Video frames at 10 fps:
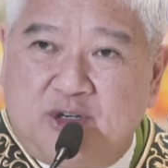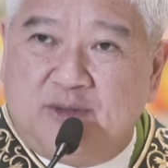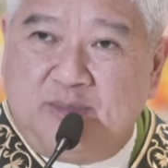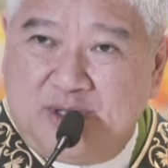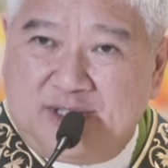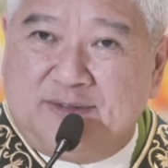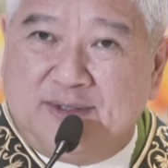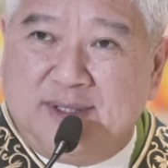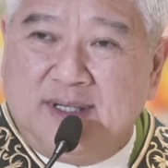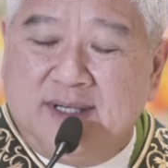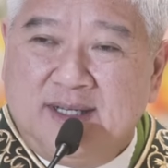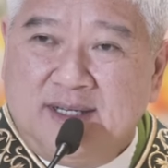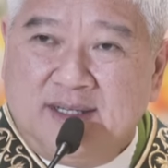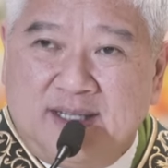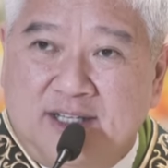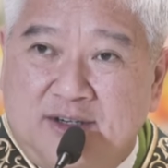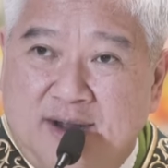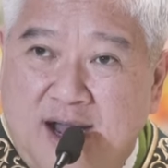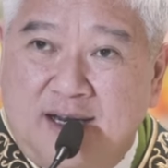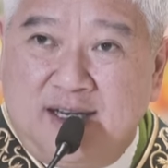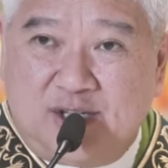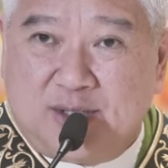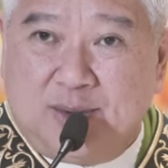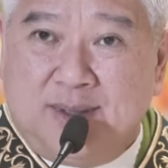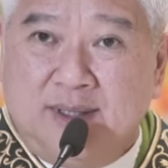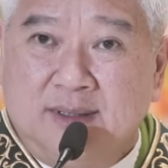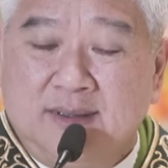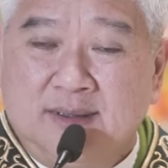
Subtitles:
more beautiful than your ugly soul,